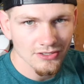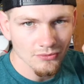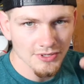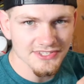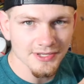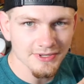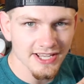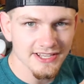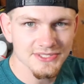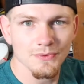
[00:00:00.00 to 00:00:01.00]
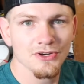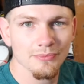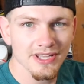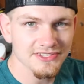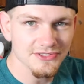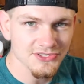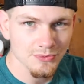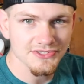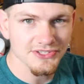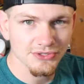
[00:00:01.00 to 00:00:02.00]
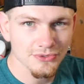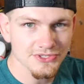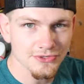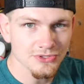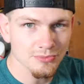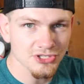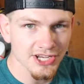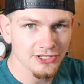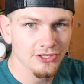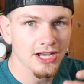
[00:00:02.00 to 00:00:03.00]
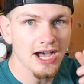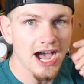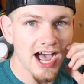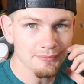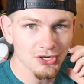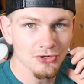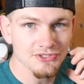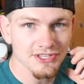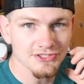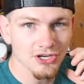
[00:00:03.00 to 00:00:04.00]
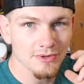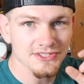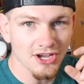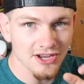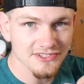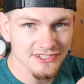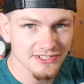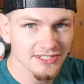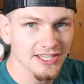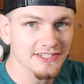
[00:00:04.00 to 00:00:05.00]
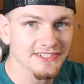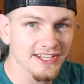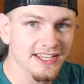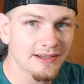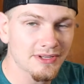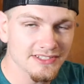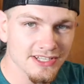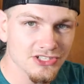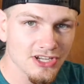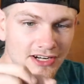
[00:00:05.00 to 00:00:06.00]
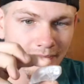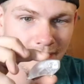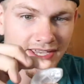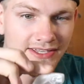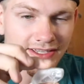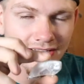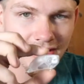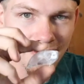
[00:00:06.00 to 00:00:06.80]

What is up, guys? Welcome back to the Czerwinski Lures YouTube channel. I'm your host as always, Austin, and today I'm going to teach you how to make a